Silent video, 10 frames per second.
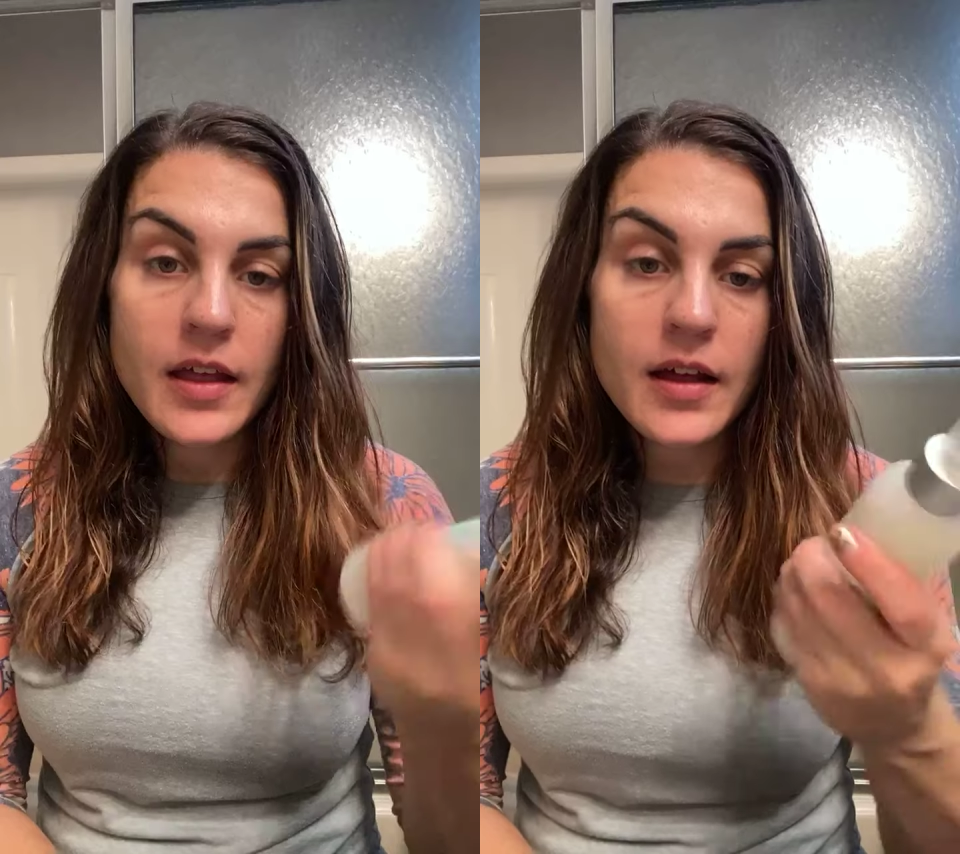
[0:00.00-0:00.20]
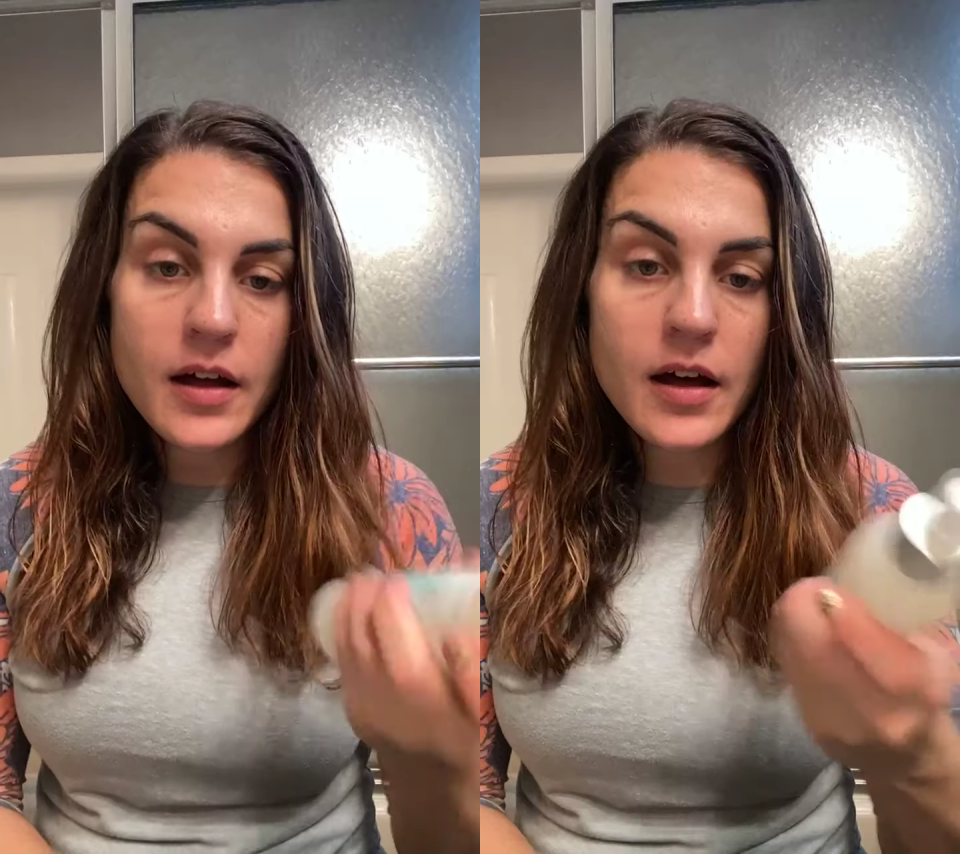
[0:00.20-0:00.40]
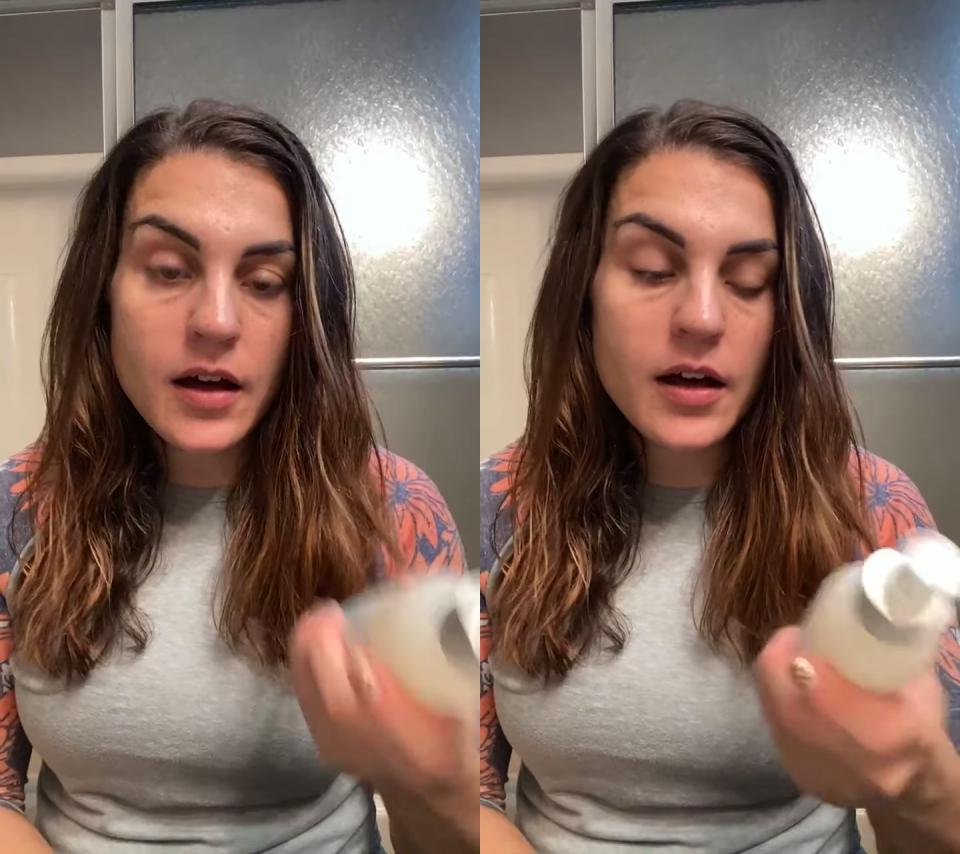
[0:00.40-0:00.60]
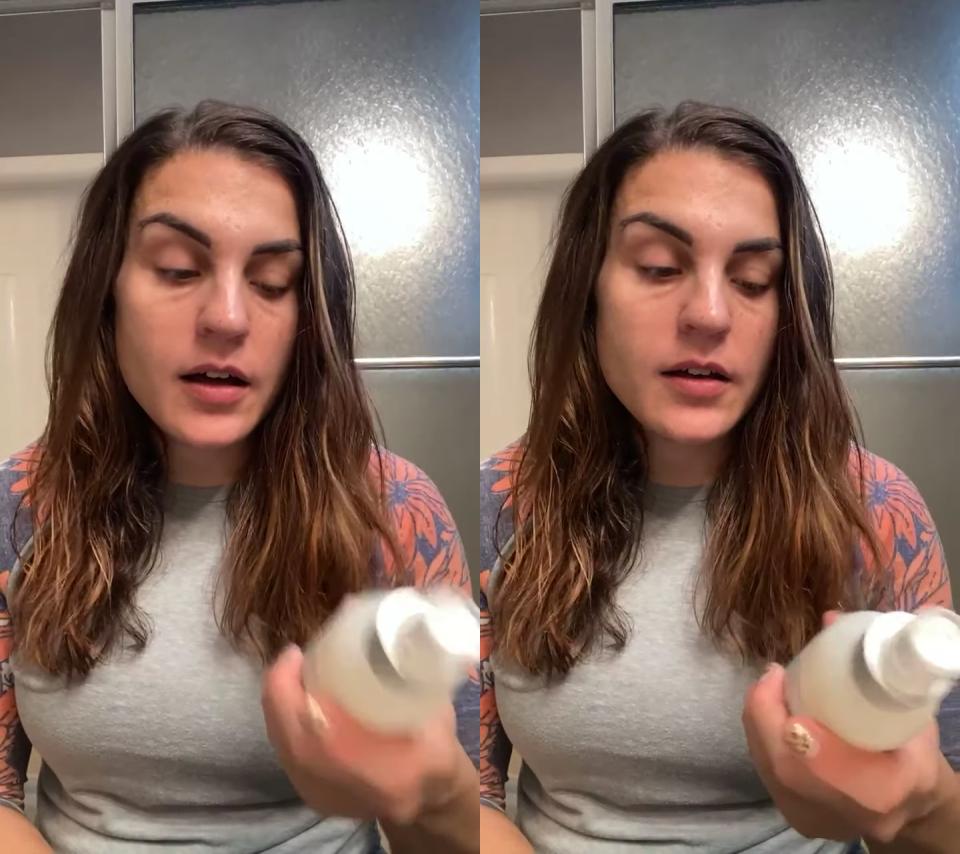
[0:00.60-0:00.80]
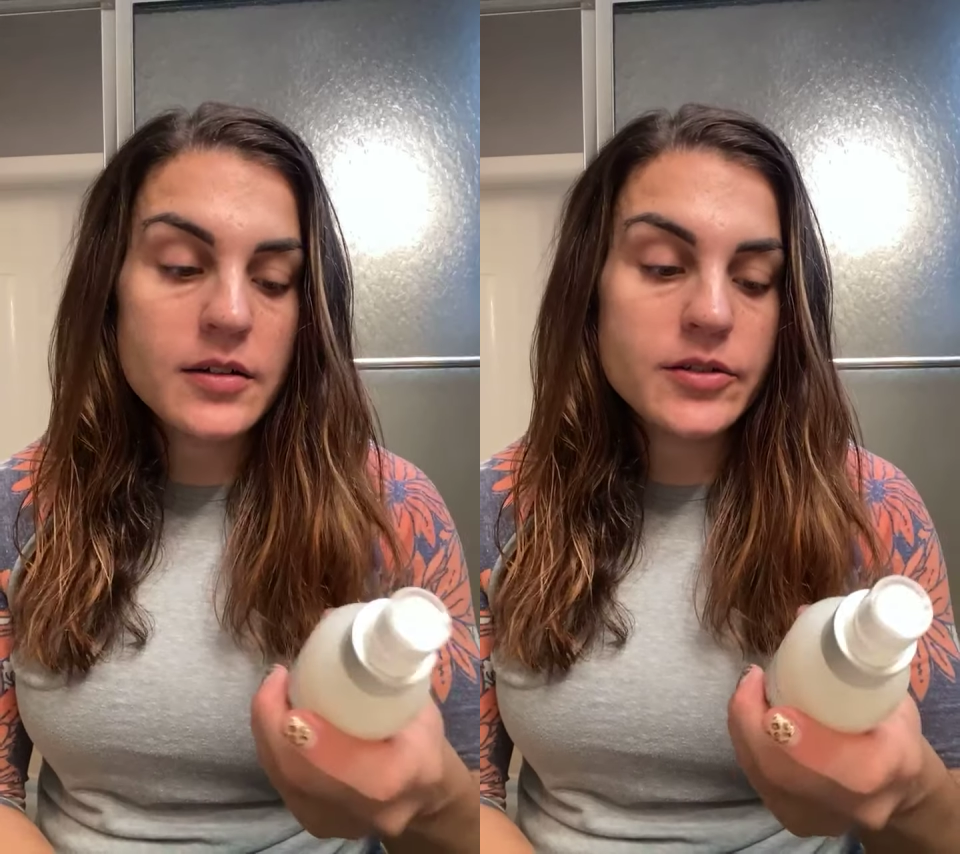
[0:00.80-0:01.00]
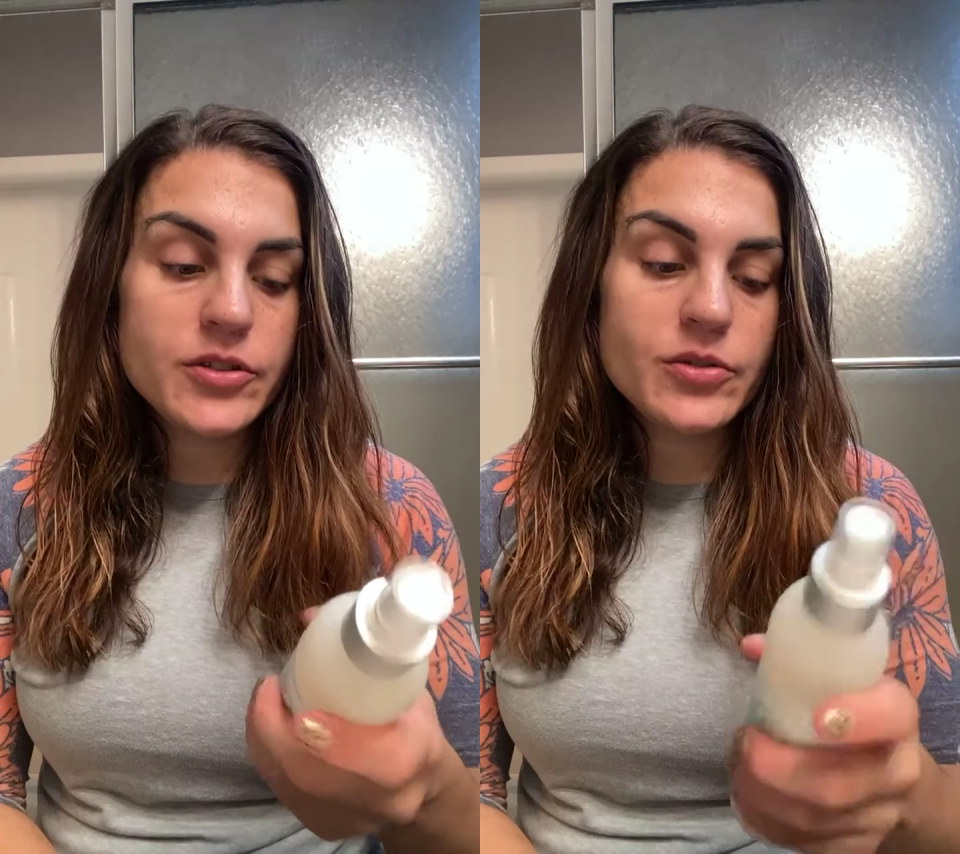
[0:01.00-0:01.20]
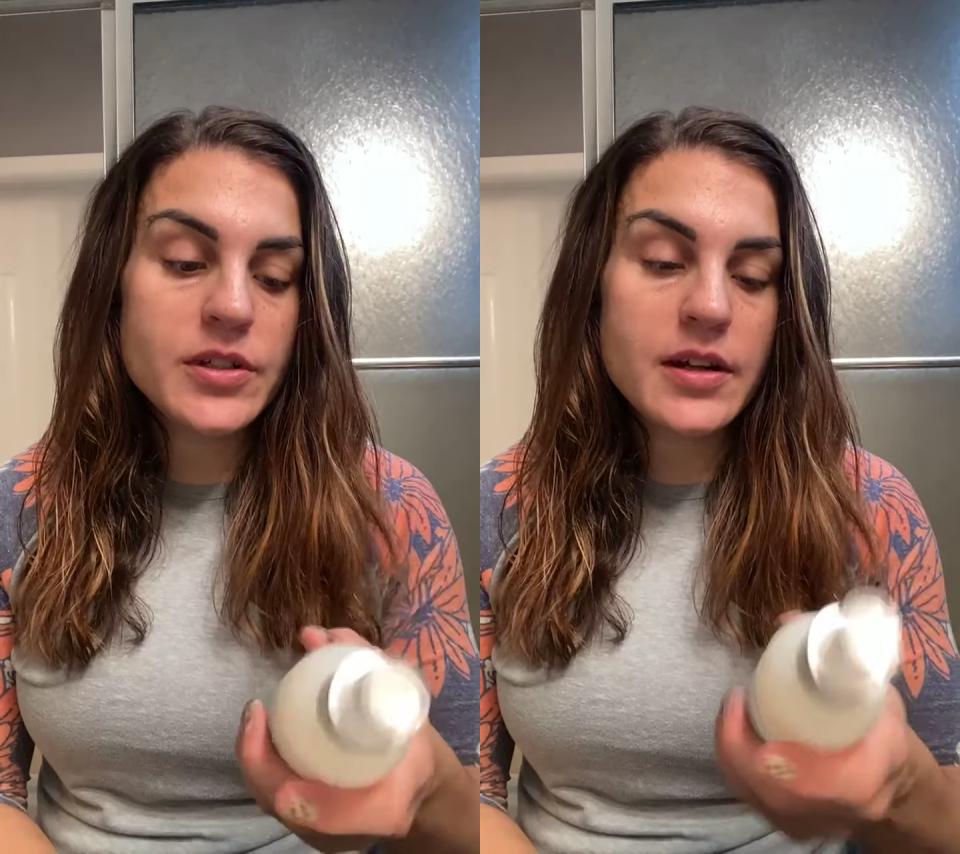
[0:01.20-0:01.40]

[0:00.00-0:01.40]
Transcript: uh, you can